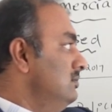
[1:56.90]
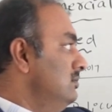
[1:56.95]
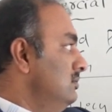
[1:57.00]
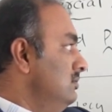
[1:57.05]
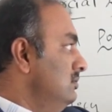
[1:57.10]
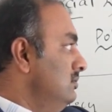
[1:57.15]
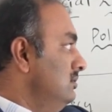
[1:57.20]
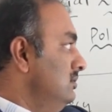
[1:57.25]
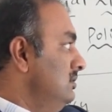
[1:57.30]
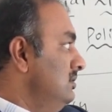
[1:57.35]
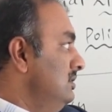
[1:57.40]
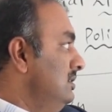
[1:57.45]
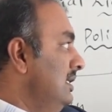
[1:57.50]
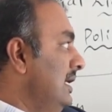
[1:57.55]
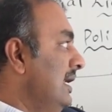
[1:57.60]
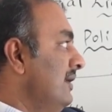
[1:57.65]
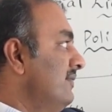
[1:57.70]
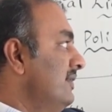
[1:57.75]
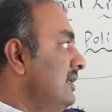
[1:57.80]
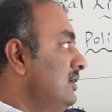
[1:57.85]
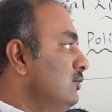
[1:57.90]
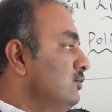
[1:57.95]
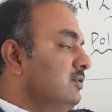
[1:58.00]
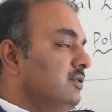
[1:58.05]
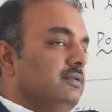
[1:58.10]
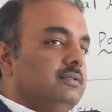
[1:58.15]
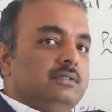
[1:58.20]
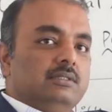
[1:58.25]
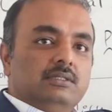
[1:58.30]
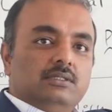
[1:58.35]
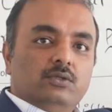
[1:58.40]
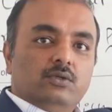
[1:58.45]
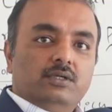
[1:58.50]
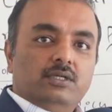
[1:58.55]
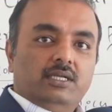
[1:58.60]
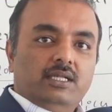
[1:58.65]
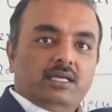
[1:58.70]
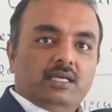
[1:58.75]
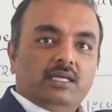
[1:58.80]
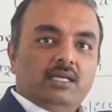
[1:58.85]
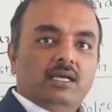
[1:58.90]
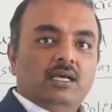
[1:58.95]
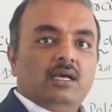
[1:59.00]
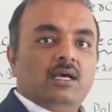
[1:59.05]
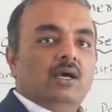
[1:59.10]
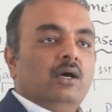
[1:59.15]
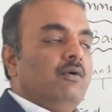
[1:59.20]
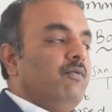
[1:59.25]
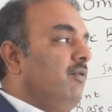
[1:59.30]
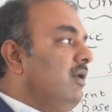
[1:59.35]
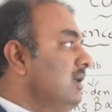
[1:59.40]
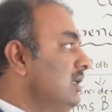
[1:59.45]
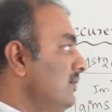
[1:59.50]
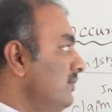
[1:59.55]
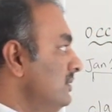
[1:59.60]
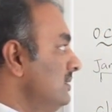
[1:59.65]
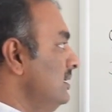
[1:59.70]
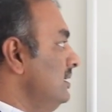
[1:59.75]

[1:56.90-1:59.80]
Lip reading: in January 2020, whatever